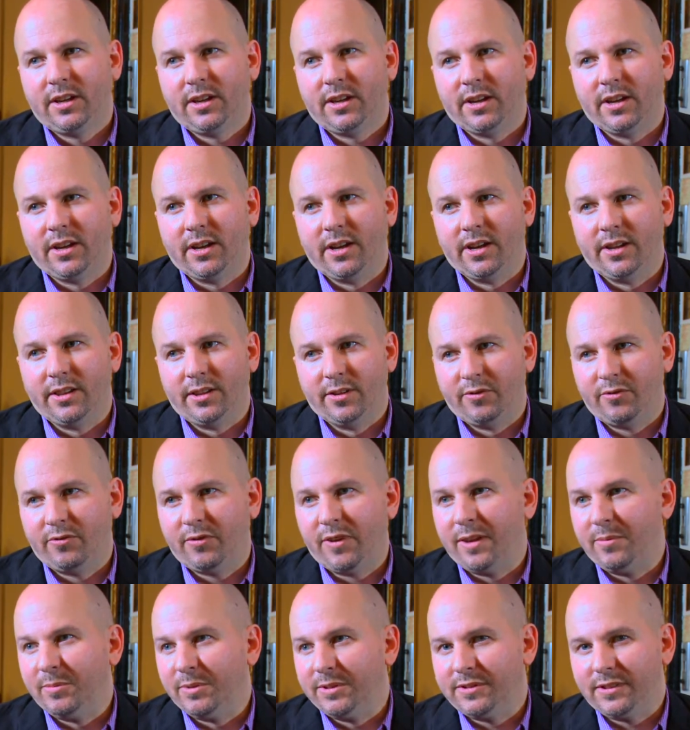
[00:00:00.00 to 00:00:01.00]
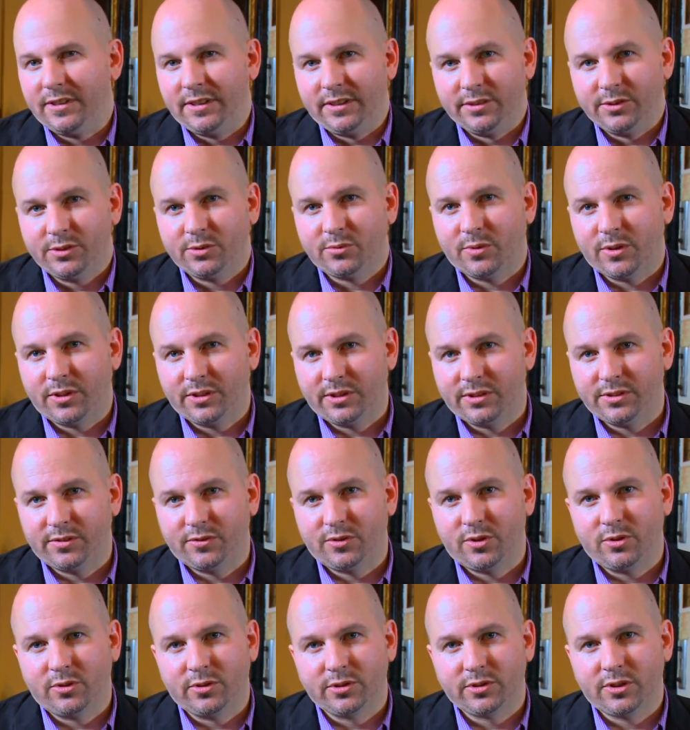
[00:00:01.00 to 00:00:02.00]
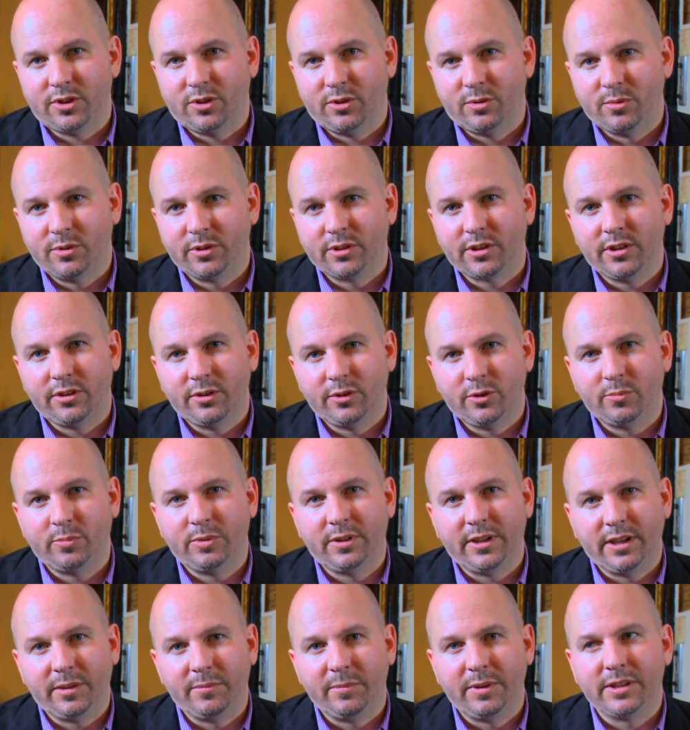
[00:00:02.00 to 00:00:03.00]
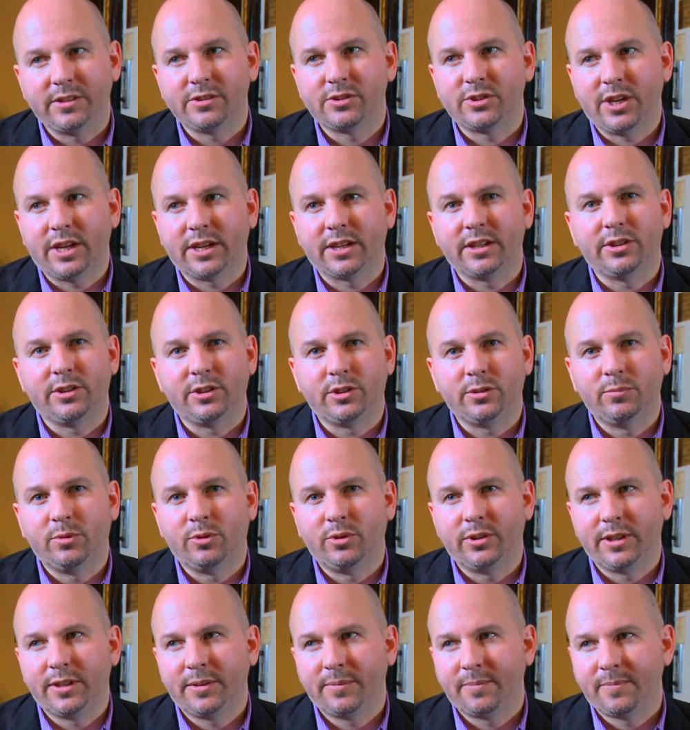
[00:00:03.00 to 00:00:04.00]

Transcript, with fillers: Uh, the famous English one is, of course, all work and no play makes Jack a dull boy.